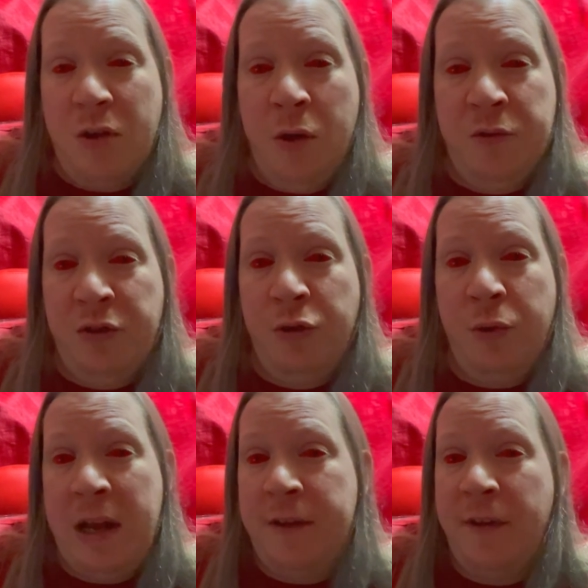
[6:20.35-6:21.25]
on
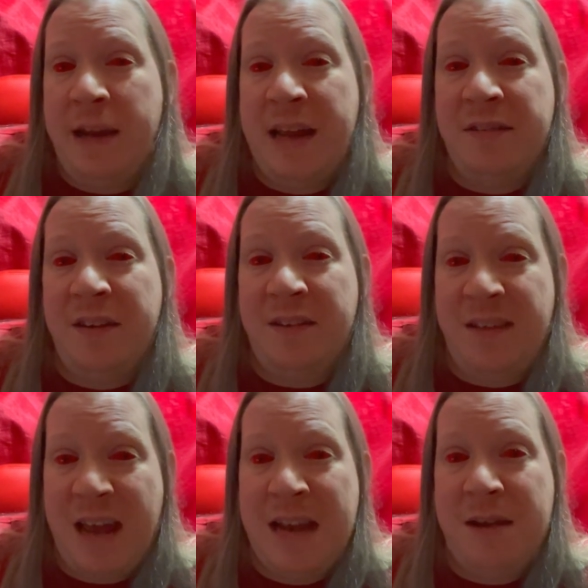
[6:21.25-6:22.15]
screen for less than
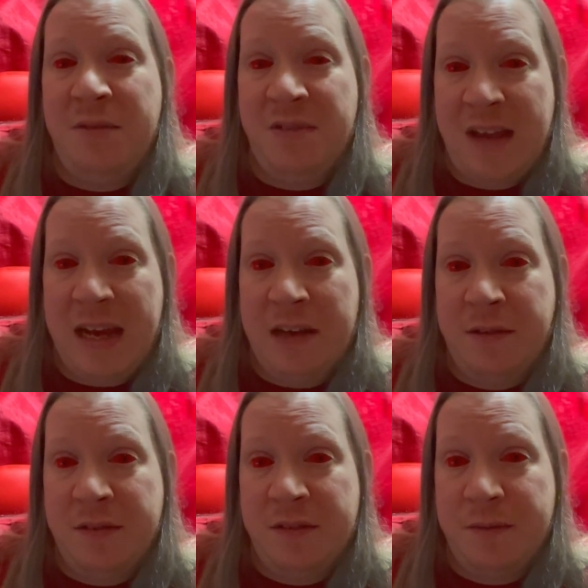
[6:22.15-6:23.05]
10
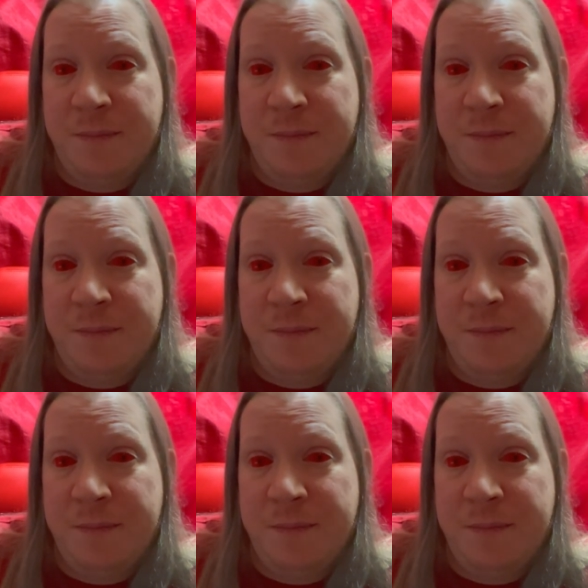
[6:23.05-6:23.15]
seconds.